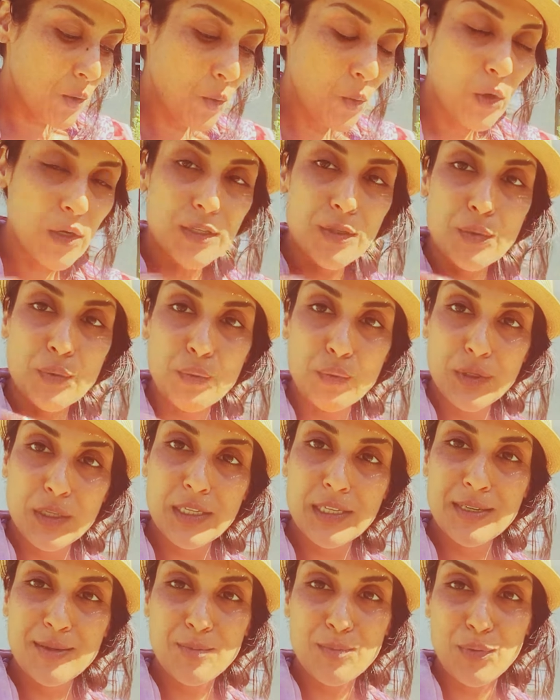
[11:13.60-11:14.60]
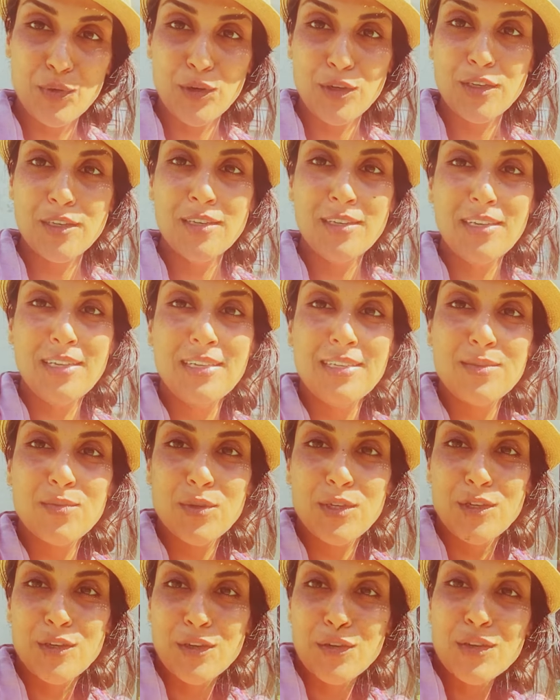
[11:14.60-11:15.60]
What's really important is
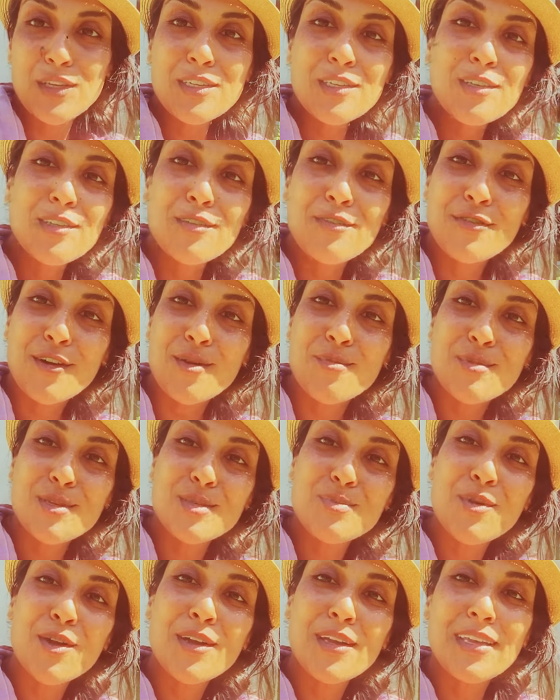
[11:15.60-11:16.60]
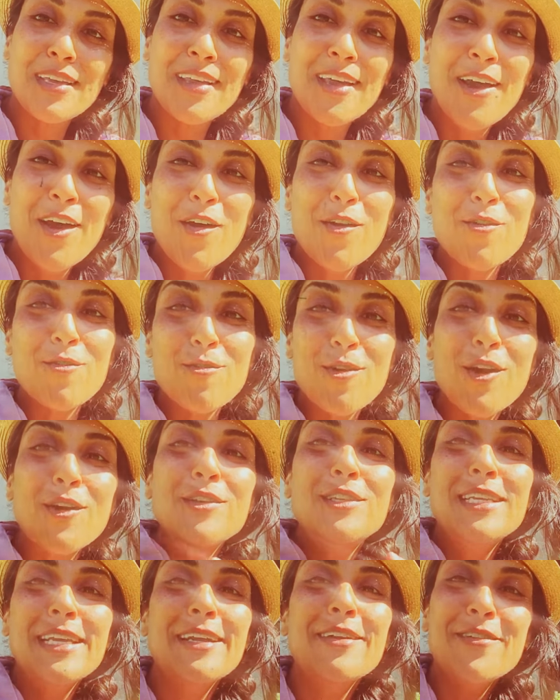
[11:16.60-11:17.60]
when you're going to the farmer's market,
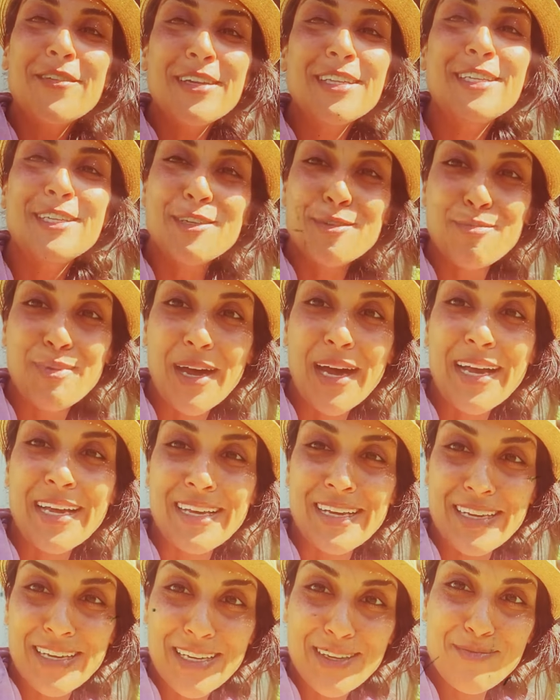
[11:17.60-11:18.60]
rotate what you're buying,